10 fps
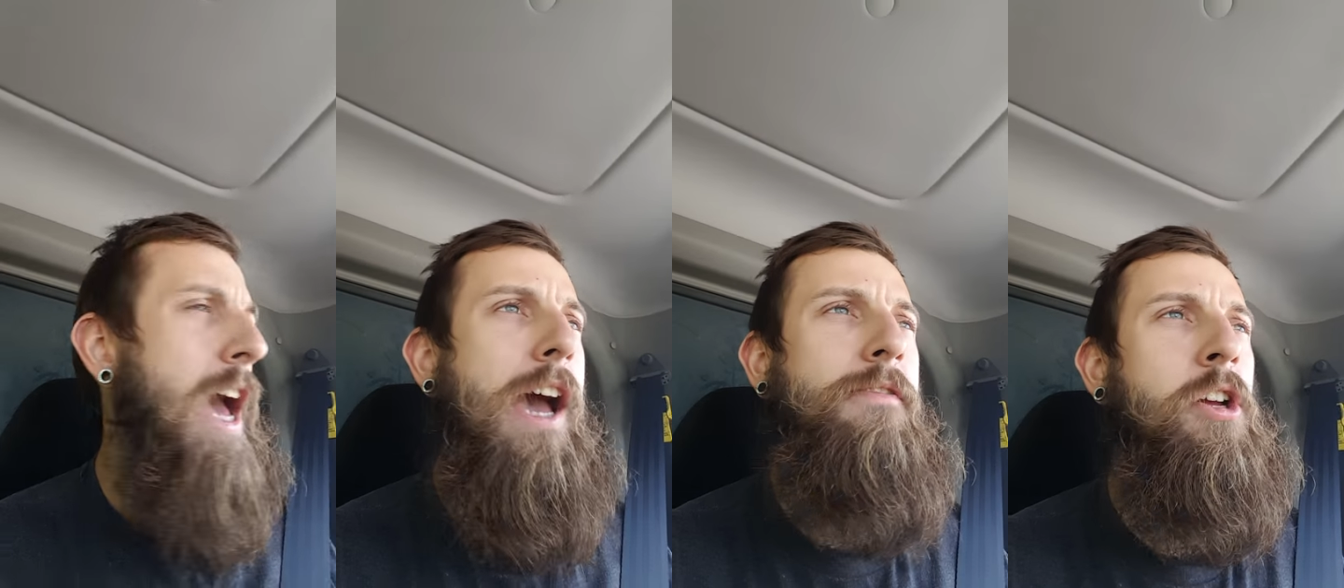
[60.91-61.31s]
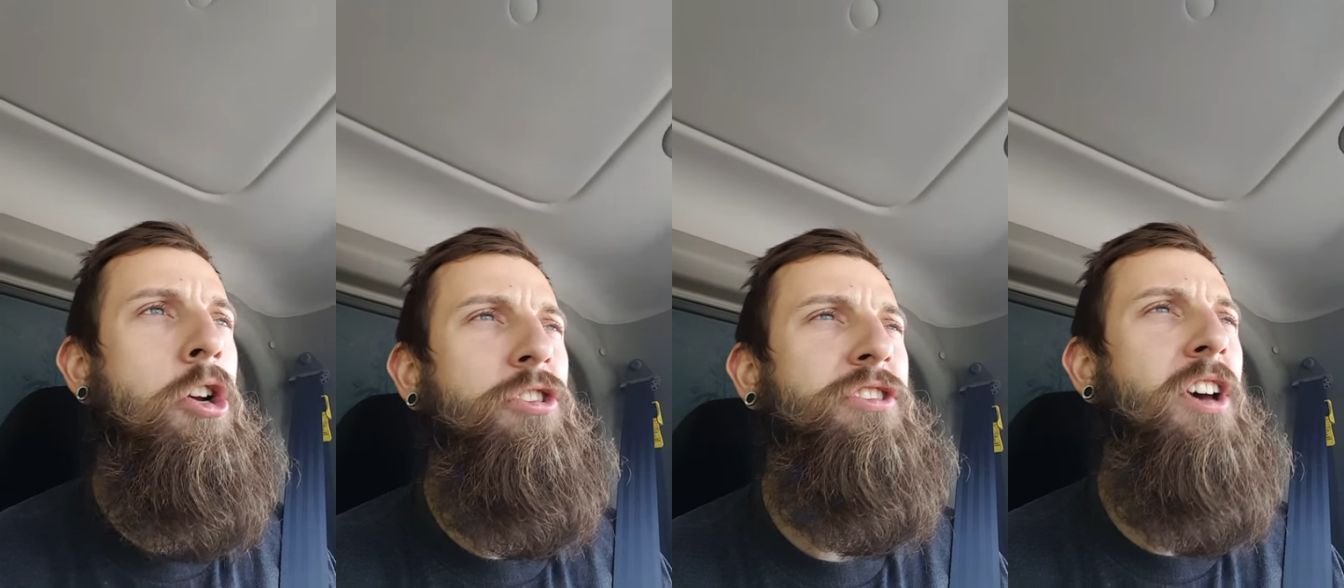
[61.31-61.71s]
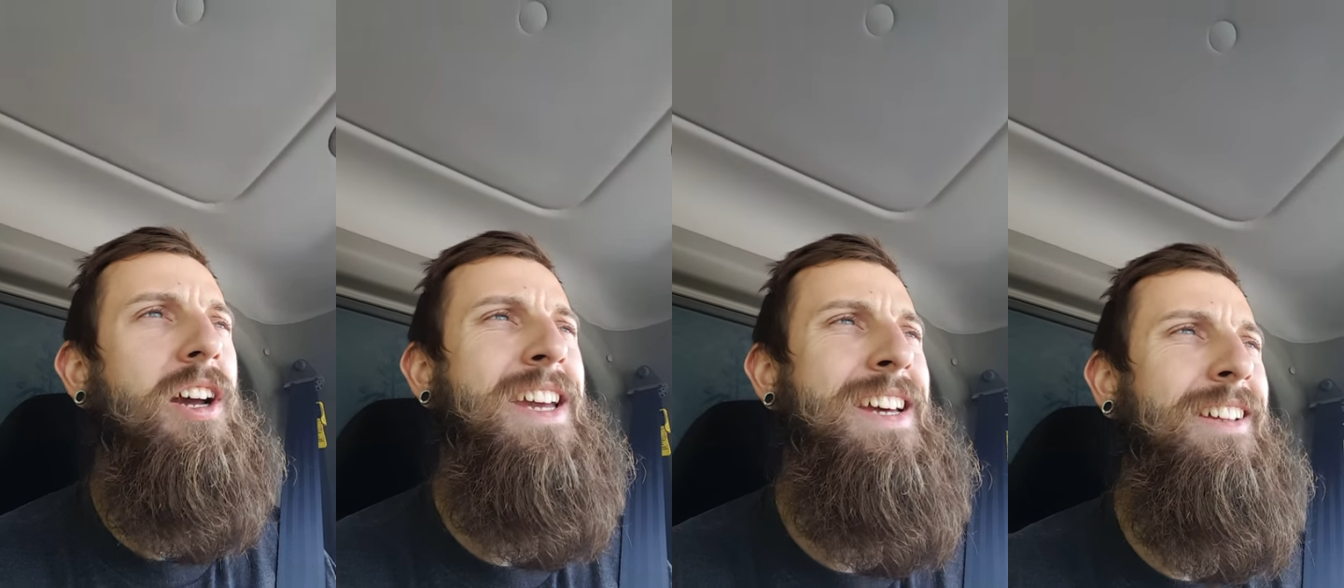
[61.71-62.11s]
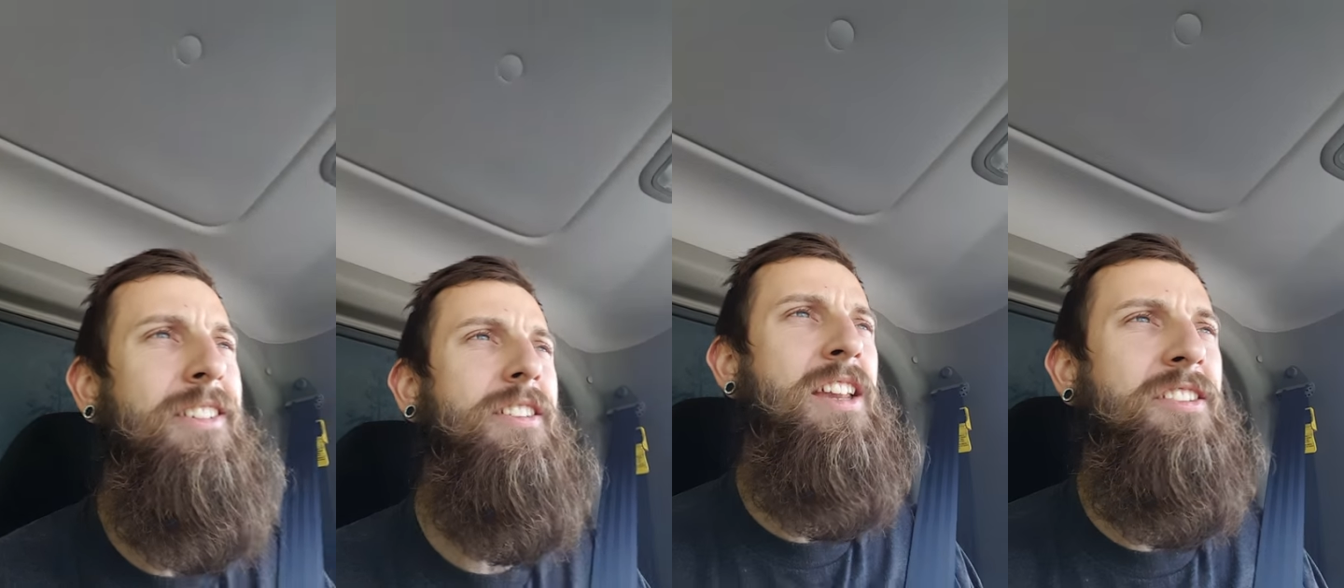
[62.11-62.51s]
having her suck
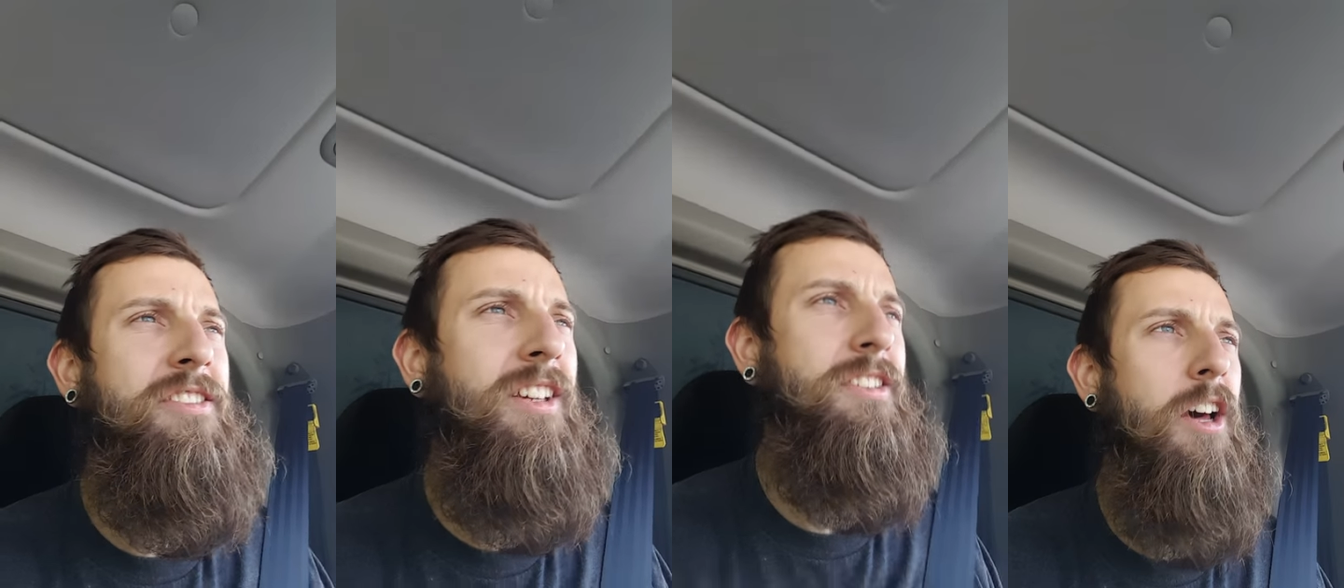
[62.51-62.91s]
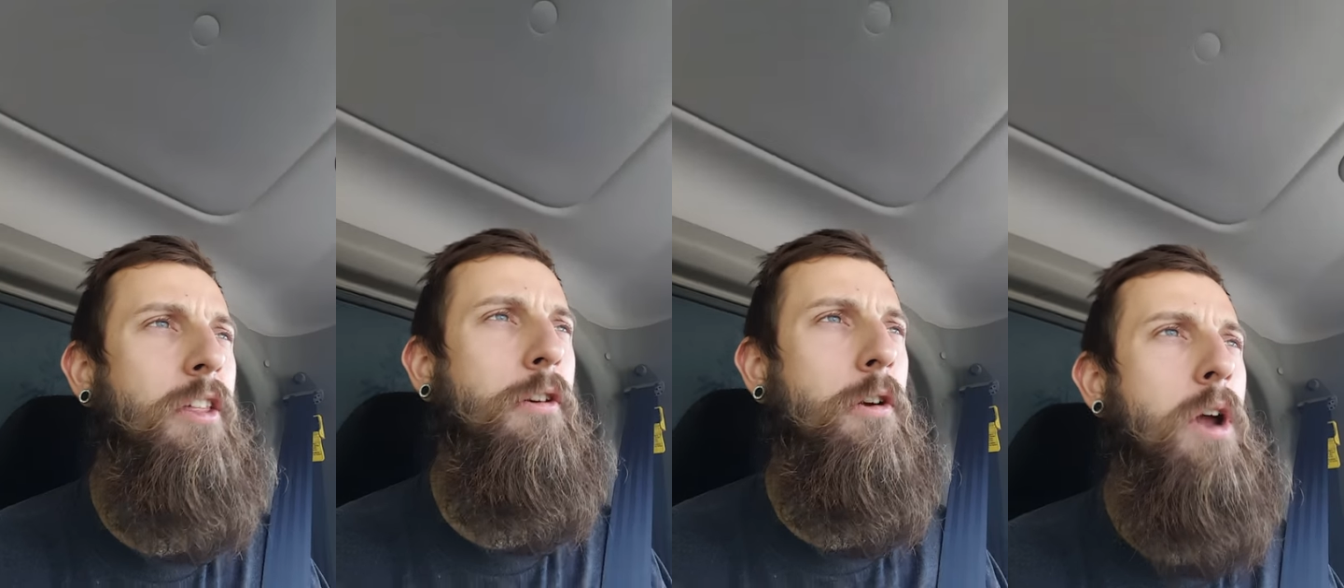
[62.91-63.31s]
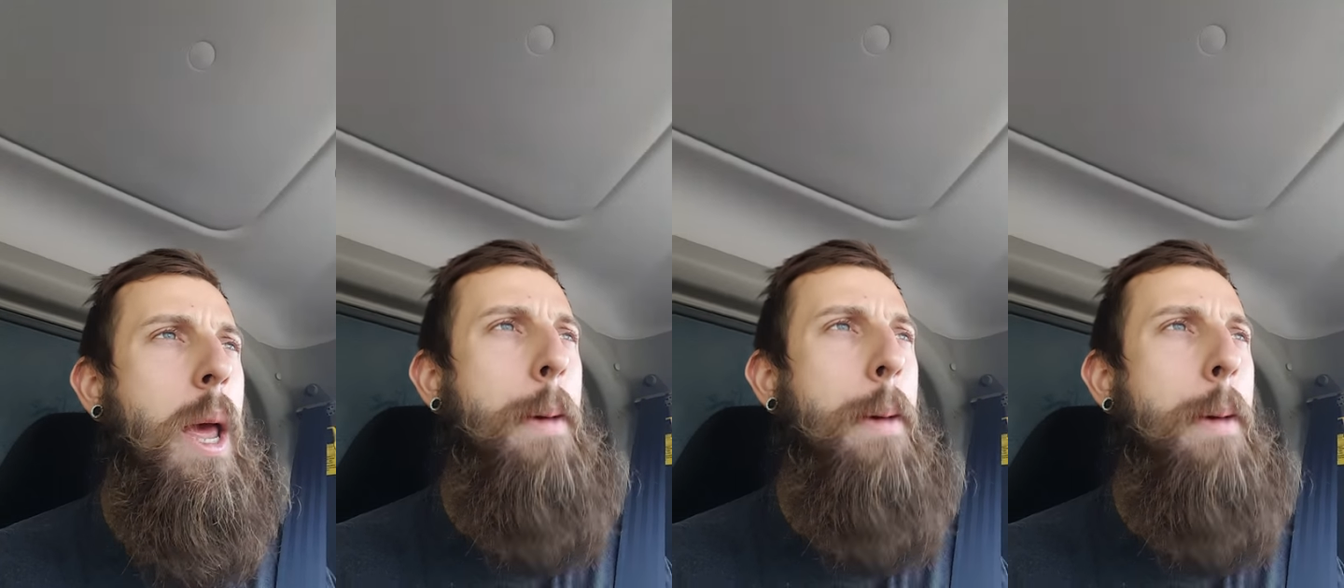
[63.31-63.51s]
his and six other